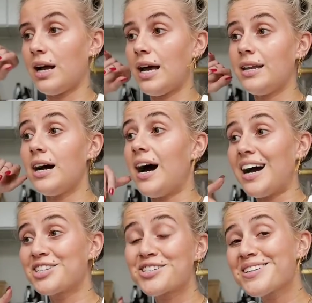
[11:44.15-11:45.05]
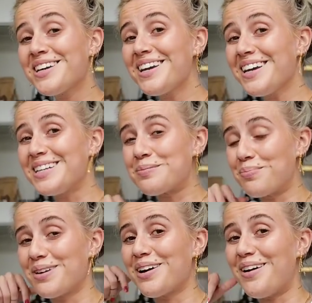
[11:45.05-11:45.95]
actually it's
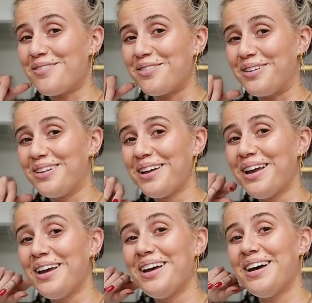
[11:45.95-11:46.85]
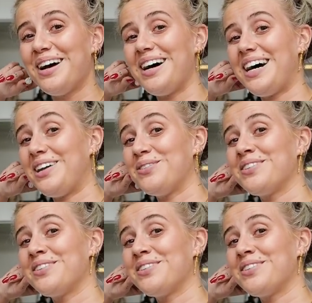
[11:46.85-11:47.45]
pretty awful. I